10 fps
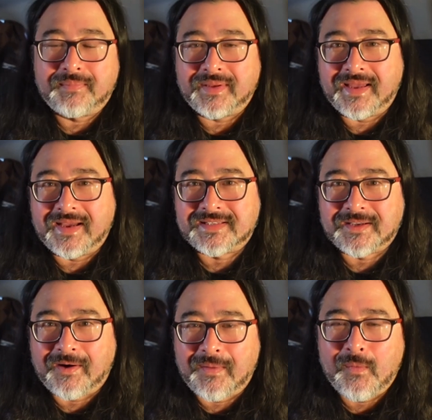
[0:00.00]
But yeah,
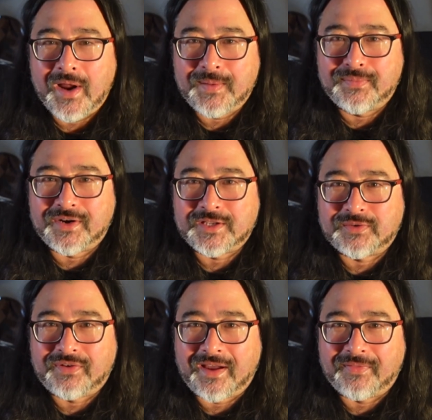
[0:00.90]
so I'm well impressed
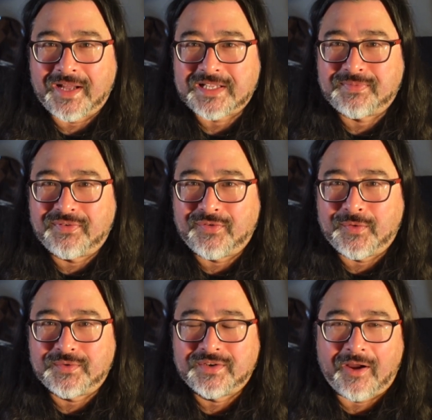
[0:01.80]
with how that's
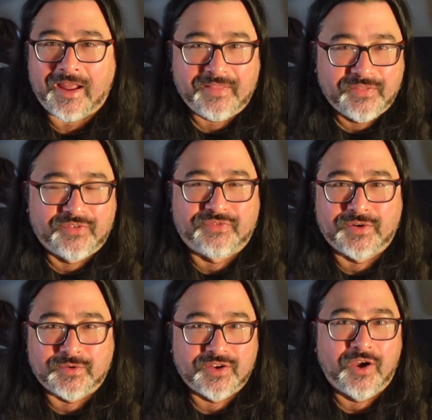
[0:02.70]
performed in the field